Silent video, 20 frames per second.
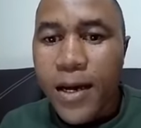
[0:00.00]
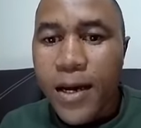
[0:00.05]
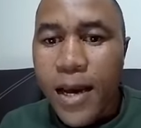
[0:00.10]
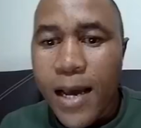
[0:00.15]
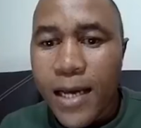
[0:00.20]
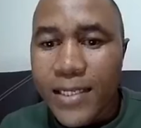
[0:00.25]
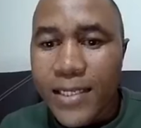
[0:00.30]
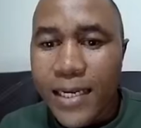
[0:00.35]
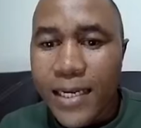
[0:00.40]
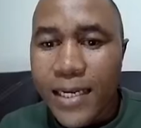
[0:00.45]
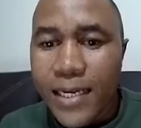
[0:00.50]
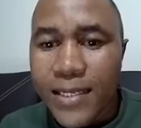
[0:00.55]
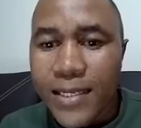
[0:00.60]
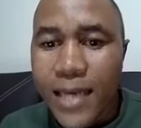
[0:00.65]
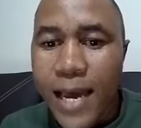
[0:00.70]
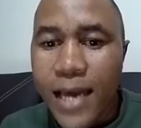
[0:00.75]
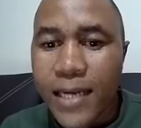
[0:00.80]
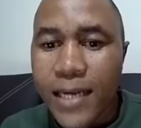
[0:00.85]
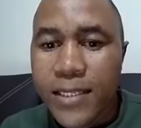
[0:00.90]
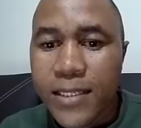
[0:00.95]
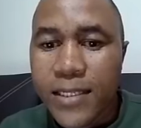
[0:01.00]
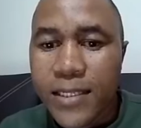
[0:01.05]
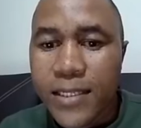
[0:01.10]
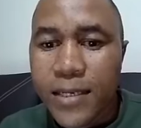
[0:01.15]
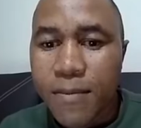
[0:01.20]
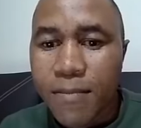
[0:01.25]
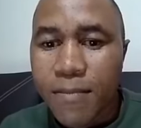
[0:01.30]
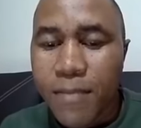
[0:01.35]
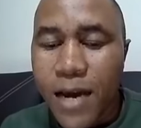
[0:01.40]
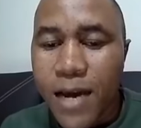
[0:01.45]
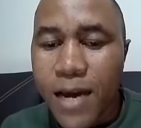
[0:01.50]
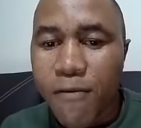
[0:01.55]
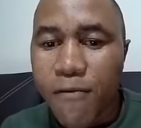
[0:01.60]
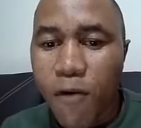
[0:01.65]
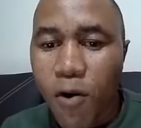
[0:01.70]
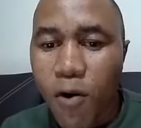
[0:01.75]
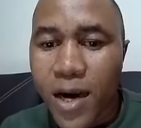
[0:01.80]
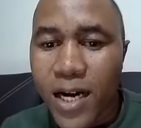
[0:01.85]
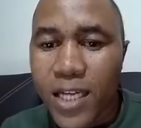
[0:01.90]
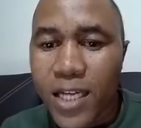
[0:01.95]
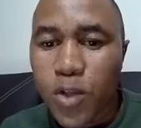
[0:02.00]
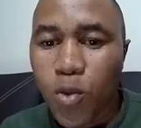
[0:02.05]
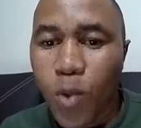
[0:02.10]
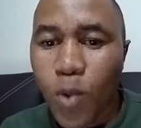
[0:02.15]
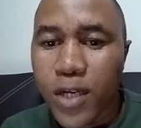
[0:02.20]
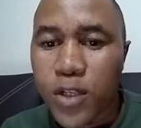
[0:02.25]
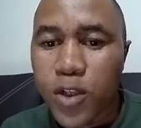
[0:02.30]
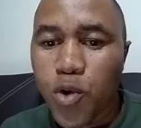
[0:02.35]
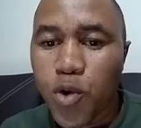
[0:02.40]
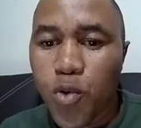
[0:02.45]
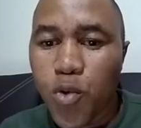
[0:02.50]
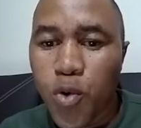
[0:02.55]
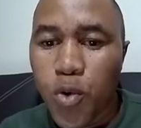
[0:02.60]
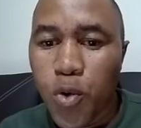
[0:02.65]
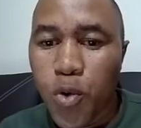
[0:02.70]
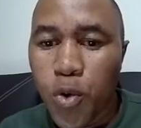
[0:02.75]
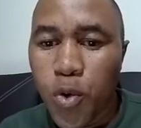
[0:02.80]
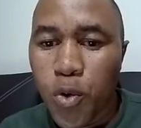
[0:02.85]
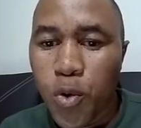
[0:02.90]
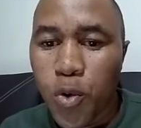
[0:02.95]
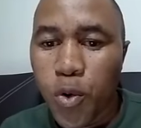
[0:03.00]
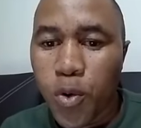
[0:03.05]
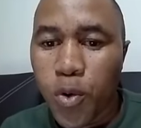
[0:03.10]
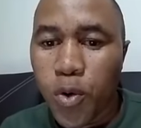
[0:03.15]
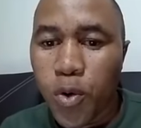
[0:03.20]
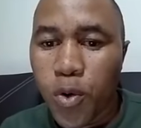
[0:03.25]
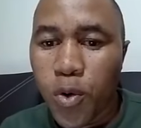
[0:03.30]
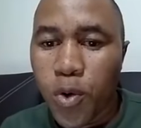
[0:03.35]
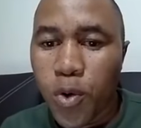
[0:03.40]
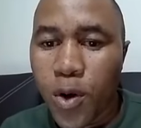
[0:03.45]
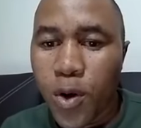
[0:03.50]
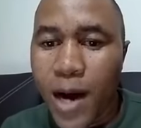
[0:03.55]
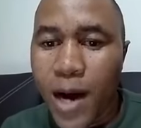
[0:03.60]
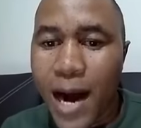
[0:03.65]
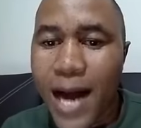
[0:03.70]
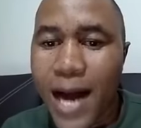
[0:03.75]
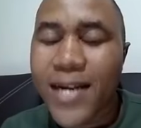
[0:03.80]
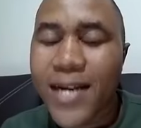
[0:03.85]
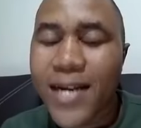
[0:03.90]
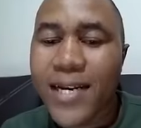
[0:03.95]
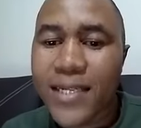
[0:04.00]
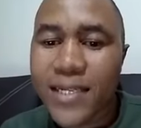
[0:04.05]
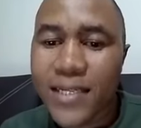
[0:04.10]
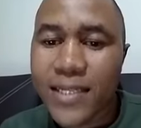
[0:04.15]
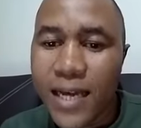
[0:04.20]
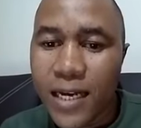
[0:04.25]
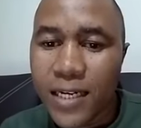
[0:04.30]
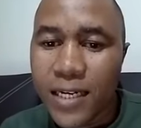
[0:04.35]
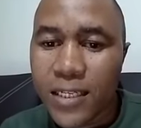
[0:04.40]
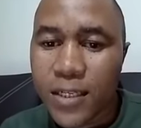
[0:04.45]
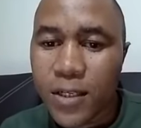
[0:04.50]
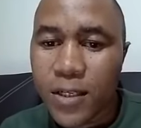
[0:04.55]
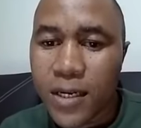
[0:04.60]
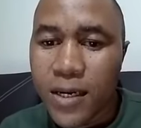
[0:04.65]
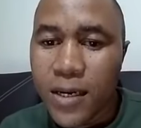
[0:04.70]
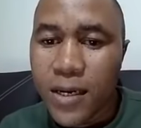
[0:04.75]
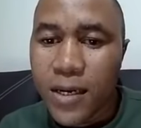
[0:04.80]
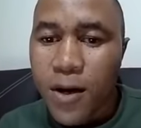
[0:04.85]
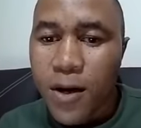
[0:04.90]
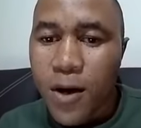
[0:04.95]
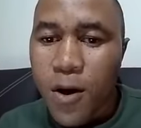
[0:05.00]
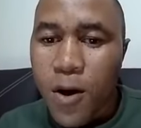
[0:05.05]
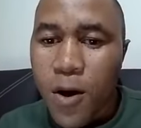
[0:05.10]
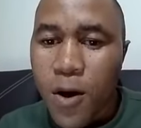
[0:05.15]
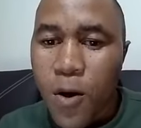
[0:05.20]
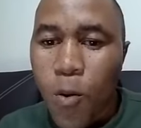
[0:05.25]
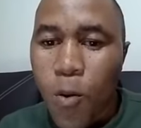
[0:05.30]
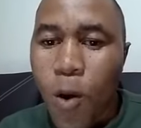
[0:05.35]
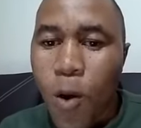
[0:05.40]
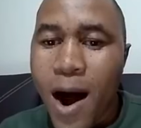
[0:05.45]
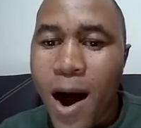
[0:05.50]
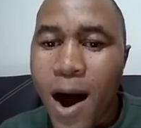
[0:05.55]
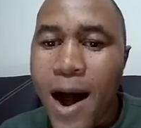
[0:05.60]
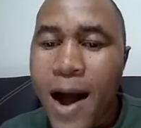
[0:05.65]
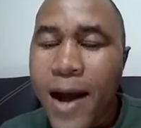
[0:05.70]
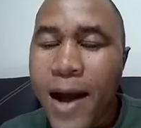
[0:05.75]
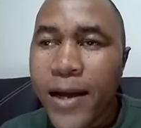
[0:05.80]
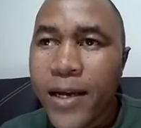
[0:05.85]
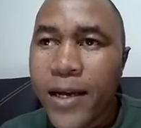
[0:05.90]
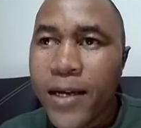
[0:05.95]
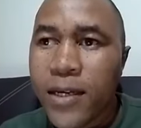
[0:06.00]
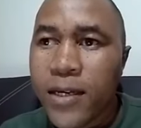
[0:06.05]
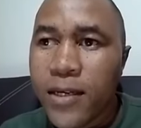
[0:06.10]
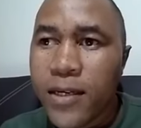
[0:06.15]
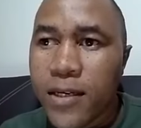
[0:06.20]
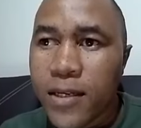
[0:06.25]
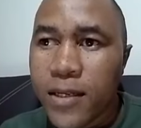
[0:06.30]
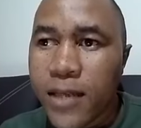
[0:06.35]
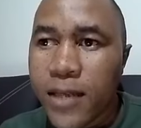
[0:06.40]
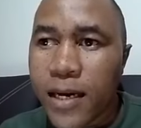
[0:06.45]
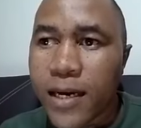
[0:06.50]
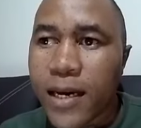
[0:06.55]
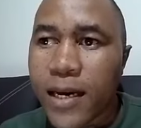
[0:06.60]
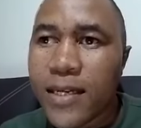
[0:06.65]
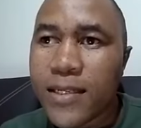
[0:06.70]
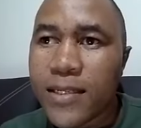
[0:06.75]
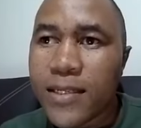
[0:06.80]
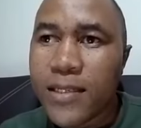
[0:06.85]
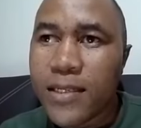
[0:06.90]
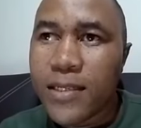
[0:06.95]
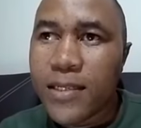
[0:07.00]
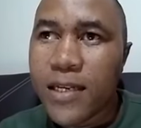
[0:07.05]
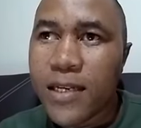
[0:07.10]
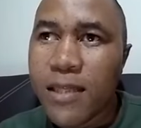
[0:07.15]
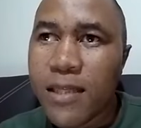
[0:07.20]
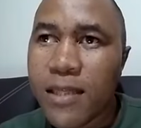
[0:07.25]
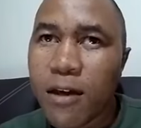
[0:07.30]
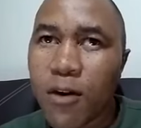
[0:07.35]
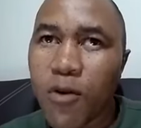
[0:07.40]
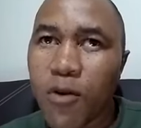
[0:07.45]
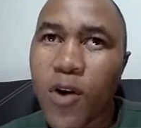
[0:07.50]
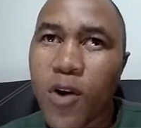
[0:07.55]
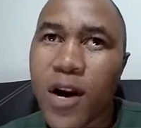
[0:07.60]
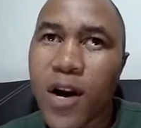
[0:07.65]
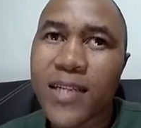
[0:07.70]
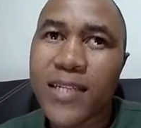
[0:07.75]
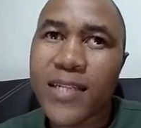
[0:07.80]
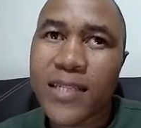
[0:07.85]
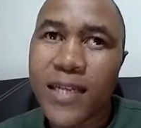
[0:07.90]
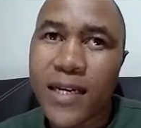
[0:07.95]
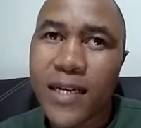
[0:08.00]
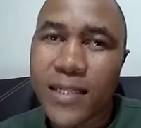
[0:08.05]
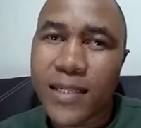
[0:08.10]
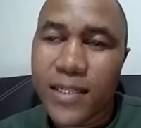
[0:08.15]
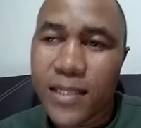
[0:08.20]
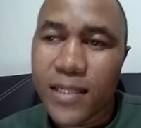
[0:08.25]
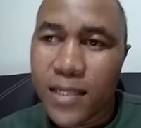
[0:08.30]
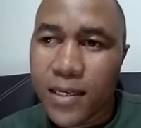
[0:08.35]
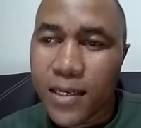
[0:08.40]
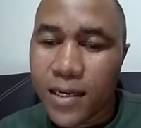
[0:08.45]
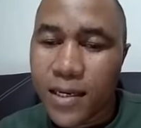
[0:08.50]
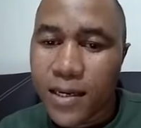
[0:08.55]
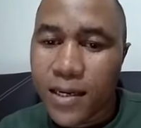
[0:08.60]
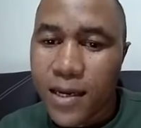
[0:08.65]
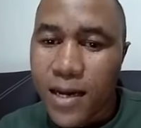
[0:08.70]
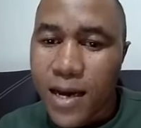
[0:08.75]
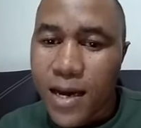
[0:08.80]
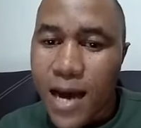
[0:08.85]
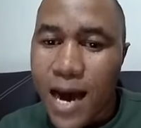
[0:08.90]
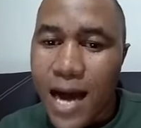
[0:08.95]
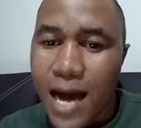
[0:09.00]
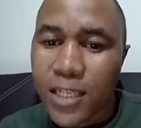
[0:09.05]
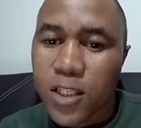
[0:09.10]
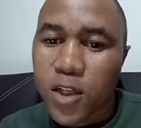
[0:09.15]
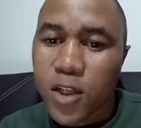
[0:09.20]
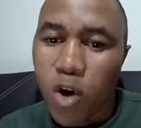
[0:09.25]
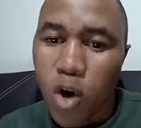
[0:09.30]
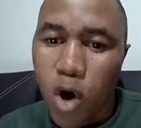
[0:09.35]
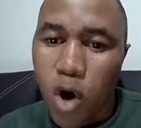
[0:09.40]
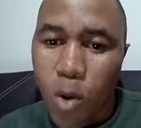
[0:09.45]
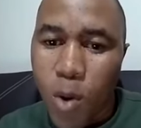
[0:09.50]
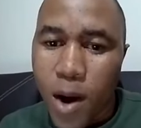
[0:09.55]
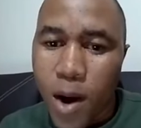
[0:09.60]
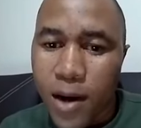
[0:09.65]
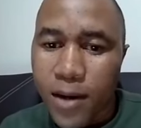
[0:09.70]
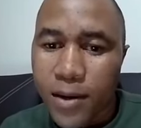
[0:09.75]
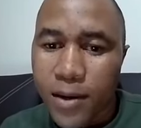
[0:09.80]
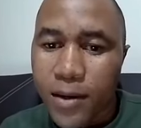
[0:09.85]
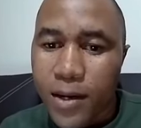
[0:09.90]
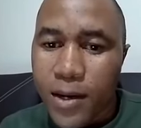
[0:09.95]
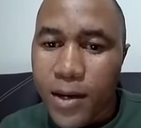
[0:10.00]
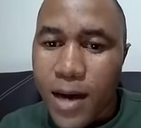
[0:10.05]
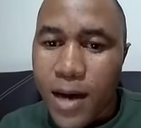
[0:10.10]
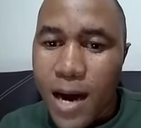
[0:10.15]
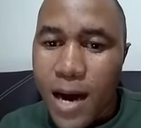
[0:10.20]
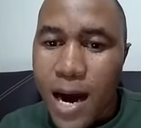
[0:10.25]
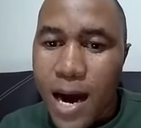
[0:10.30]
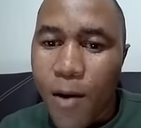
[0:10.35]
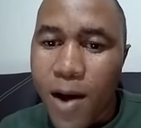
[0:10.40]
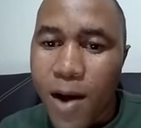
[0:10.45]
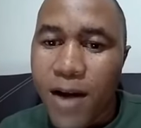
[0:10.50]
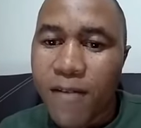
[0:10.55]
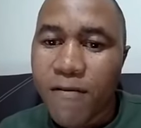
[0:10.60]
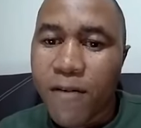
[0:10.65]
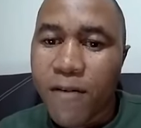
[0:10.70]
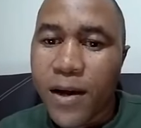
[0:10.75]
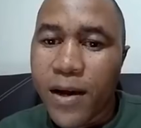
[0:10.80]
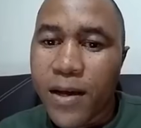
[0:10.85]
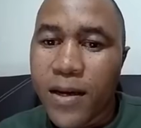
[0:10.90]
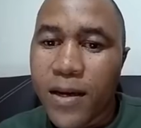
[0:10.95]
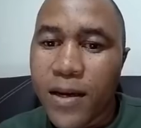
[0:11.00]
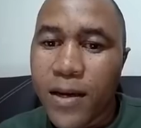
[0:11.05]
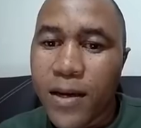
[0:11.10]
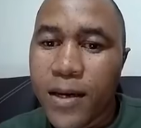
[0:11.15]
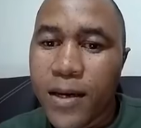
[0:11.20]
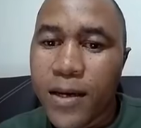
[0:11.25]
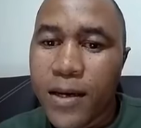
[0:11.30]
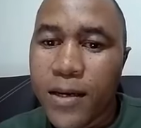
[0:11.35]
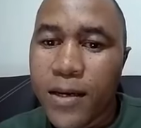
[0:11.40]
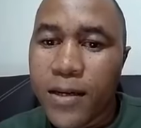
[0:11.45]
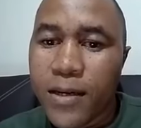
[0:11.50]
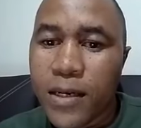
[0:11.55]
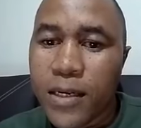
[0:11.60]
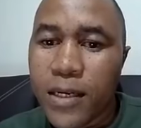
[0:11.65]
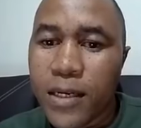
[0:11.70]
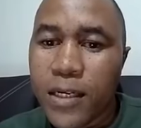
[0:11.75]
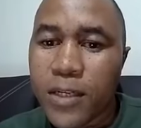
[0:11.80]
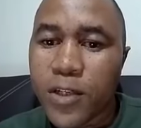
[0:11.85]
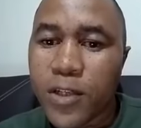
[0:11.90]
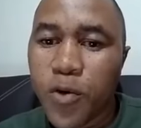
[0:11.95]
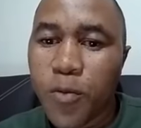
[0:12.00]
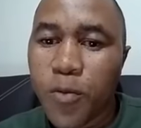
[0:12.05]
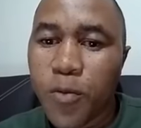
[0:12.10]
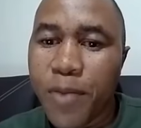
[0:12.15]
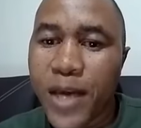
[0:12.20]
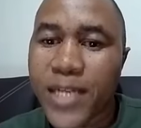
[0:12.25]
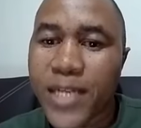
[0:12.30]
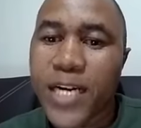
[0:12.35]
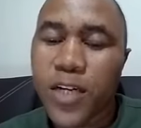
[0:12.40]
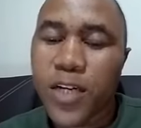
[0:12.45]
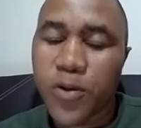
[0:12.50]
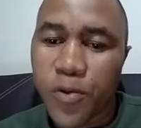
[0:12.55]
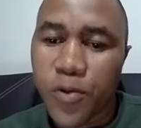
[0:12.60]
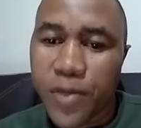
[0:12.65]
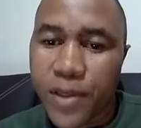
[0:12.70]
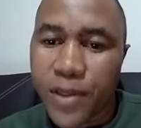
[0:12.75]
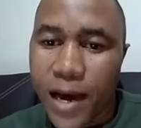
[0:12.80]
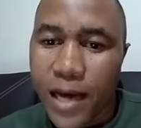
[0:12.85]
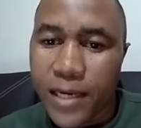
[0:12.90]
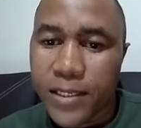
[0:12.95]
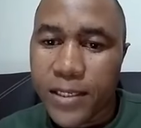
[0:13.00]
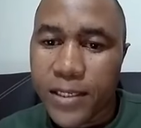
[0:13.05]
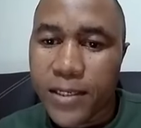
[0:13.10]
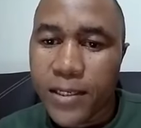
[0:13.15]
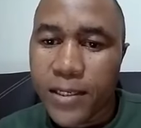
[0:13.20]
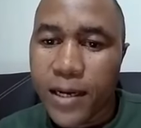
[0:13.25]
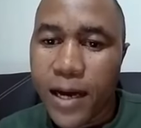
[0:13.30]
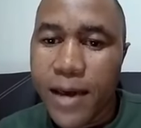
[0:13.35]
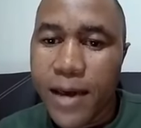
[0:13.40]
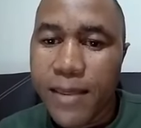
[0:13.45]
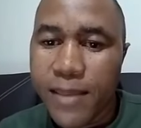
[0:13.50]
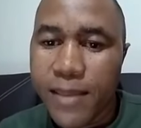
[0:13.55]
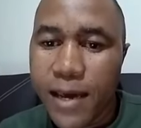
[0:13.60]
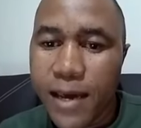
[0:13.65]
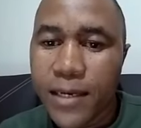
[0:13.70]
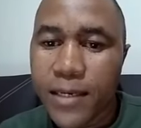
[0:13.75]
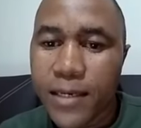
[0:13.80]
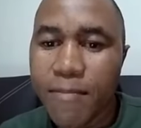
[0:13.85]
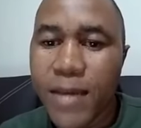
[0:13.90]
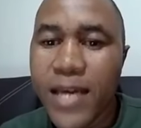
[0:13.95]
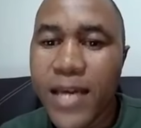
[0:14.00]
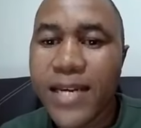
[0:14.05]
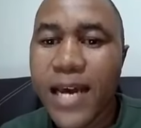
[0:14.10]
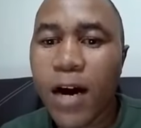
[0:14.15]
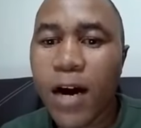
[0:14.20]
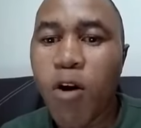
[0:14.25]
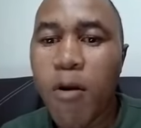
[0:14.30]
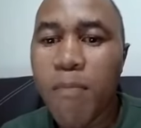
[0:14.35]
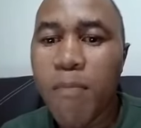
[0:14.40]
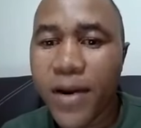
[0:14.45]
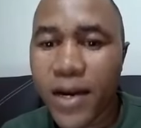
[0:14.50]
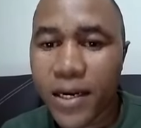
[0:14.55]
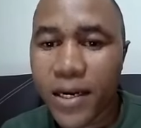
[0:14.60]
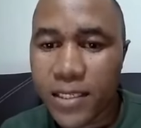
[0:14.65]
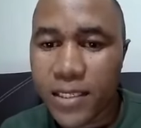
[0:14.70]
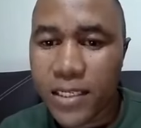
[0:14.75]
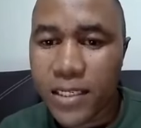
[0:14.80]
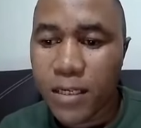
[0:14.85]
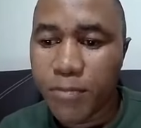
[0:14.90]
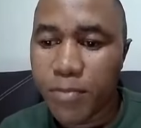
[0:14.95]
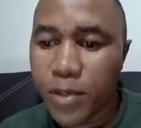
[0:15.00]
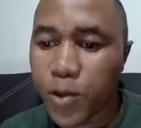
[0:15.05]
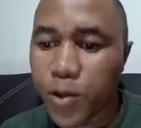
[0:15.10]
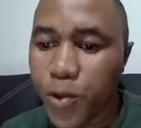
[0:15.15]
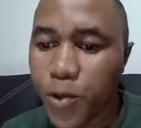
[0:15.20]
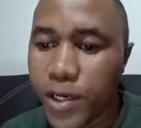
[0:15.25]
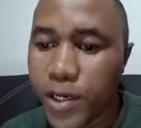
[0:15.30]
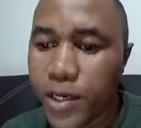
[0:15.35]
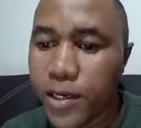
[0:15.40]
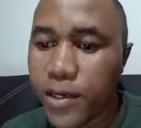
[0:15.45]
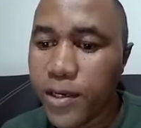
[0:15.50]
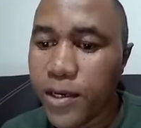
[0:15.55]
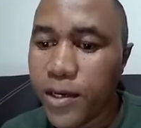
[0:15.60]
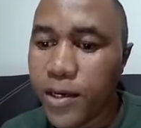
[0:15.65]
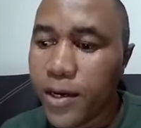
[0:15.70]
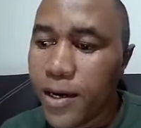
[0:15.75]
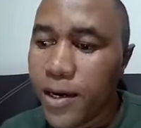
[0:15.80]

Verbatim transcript: As I said, my focus was to understand why the cases in the rural setting are slower. However, uh, to better do that, I then made a comparison between